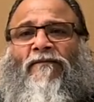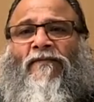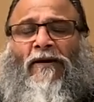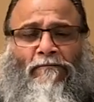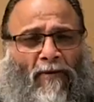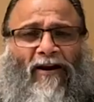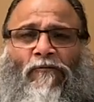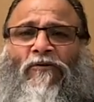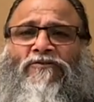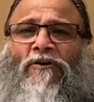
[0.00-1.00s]
that
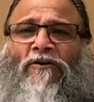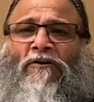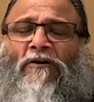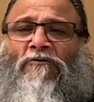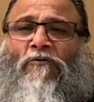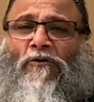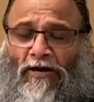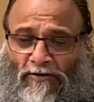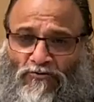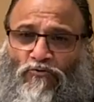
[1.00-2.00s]
mind was not controlled
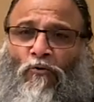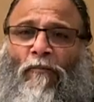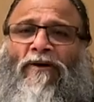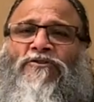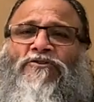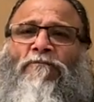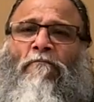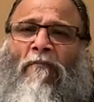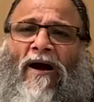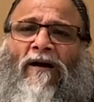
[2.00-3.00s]
and so much
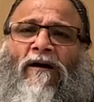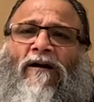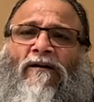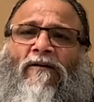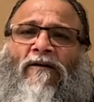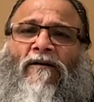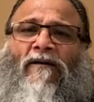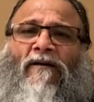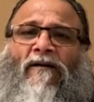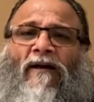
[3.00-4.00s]
muck
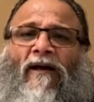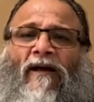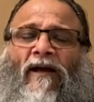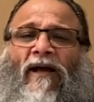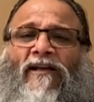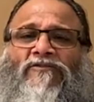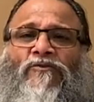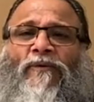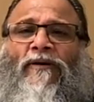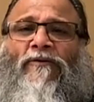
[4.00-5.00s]
as
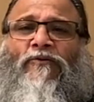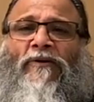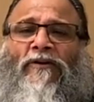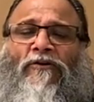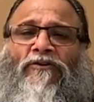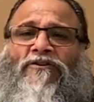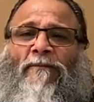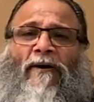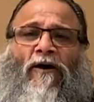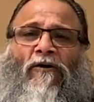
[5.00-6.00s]
you were doing your
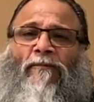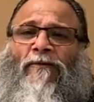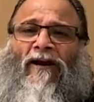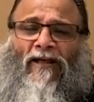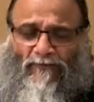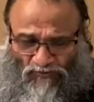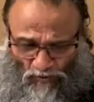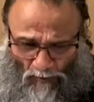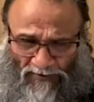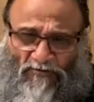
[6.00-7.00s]
japa or pranayam
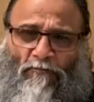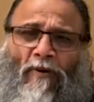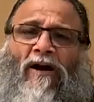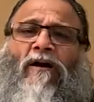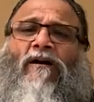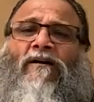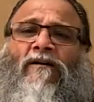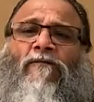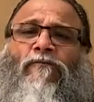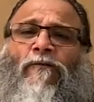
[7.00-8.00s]
so much muck
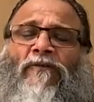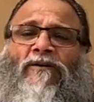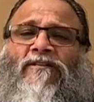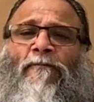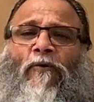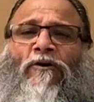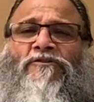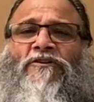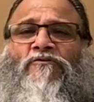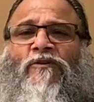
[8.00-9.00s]
from the
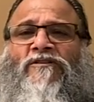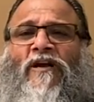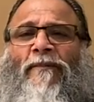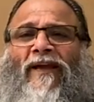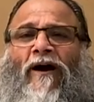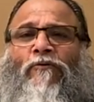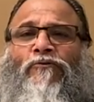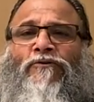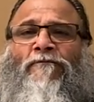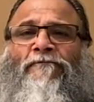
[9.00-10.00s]
subconscious was coming
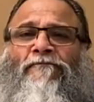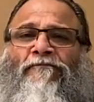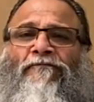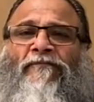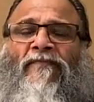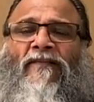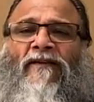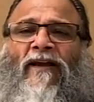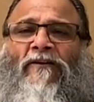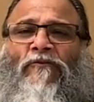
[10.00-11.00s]
out
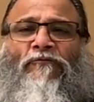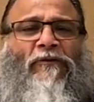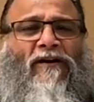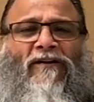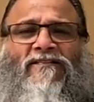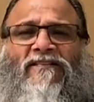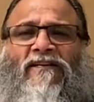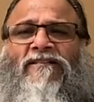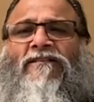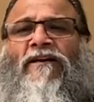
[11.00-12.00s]
and you feel
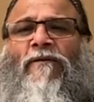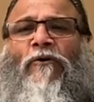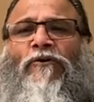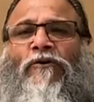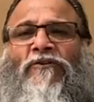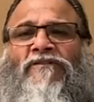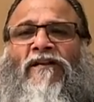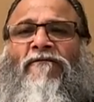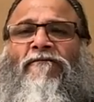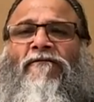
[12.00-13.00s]
disgusted about
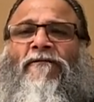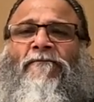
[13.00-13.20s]
yourself